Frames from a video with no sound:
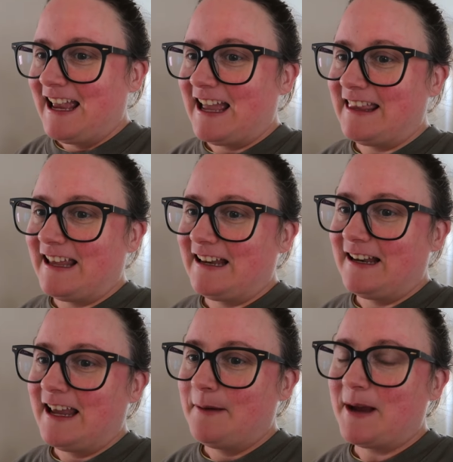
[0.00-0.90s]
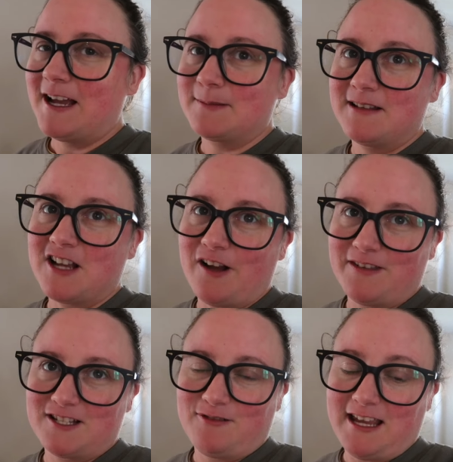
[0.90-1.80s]
And then my husband's
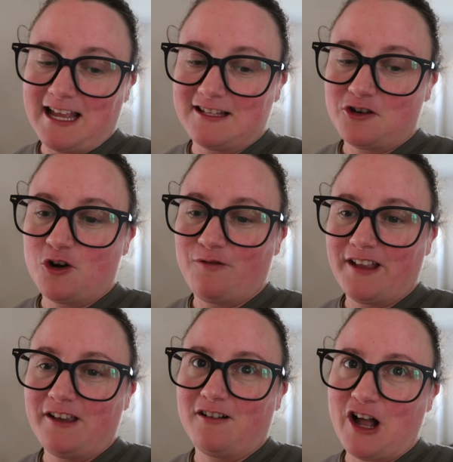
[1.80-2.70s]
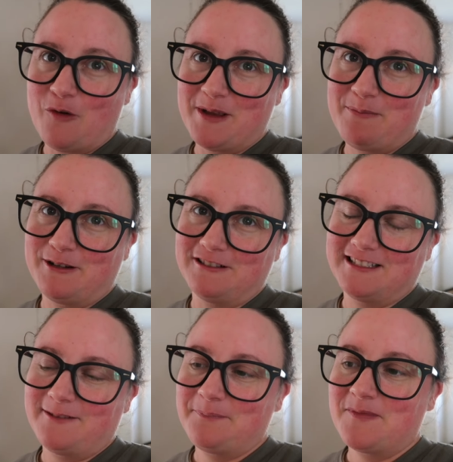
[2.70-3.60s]
off this weekend, so hopefully he'll help me
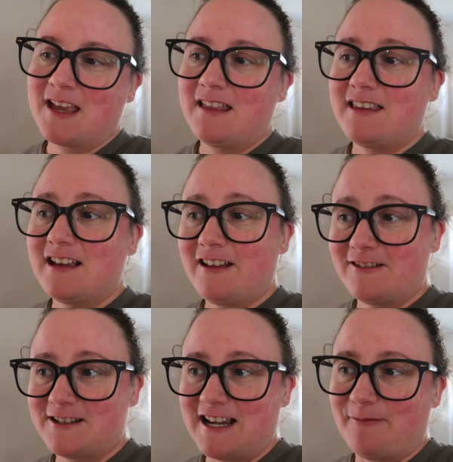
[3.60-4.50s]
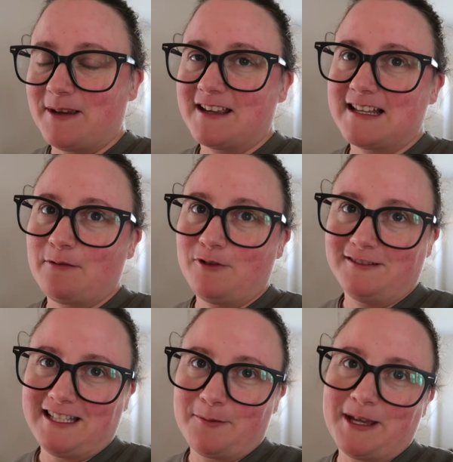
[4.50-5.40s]
build the other stuff, because I
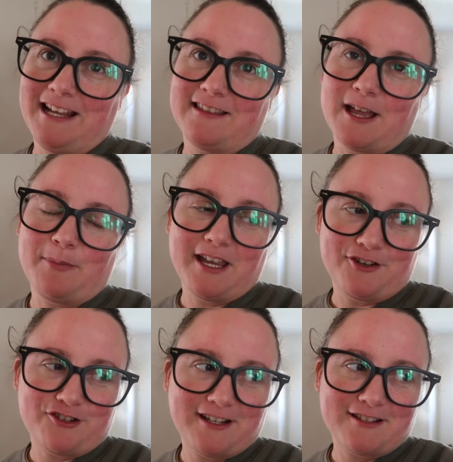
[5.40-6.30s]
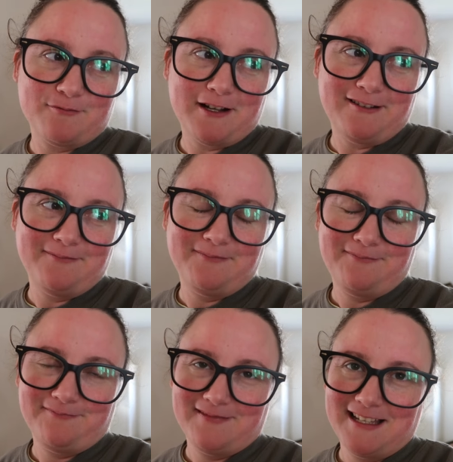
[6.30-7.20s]
will need to paint that pantry as well.
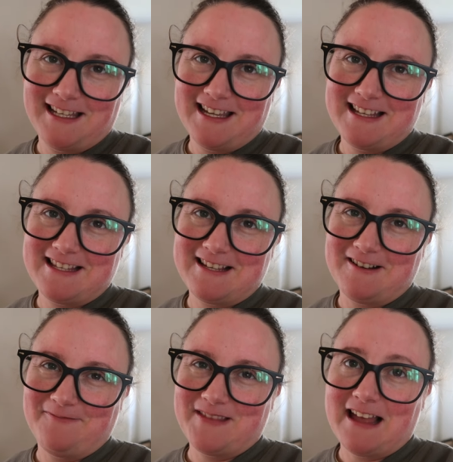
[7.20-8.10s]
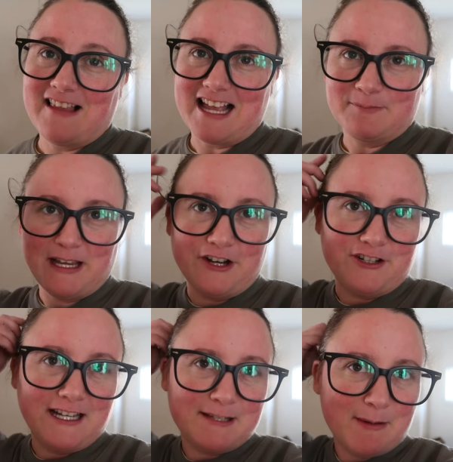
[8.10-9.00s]
So that last
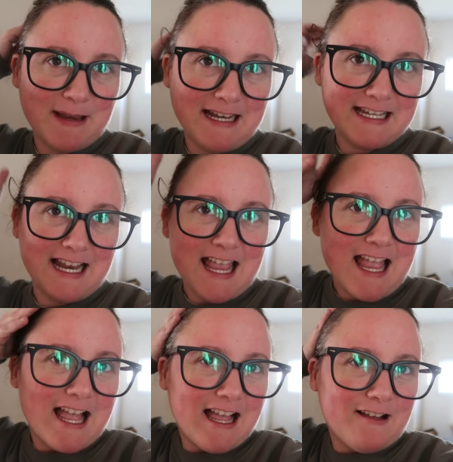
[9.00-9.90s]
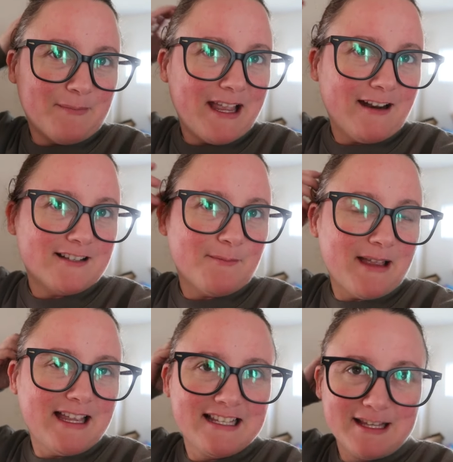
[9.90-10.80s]
pantry needs to be painted. My hair is a
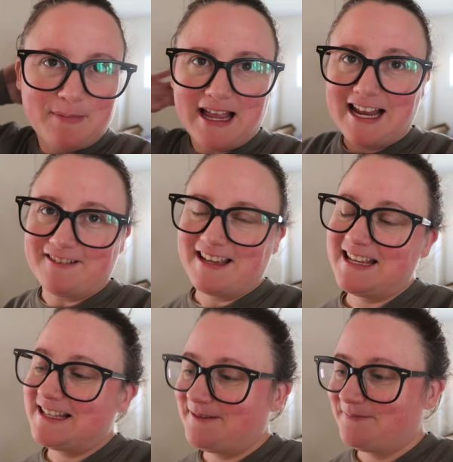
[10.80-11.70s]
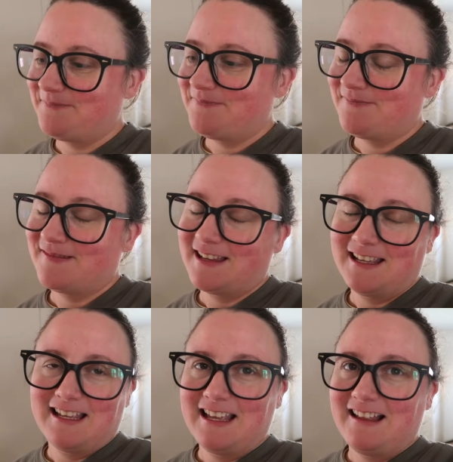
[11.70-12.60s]
mess, but anyways,
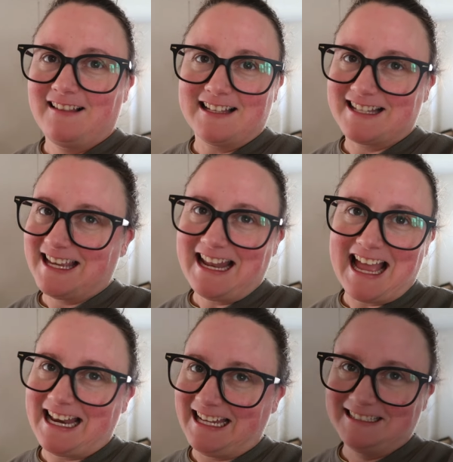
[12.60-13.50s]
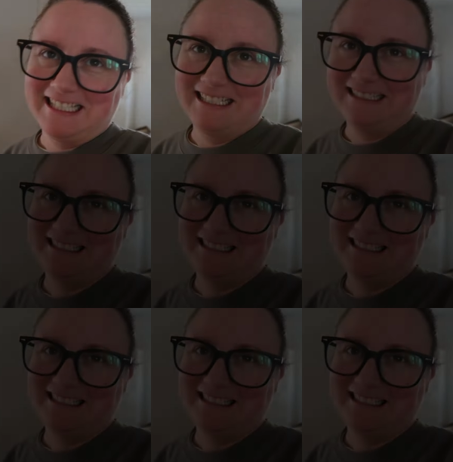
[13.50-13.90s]
let's get at it.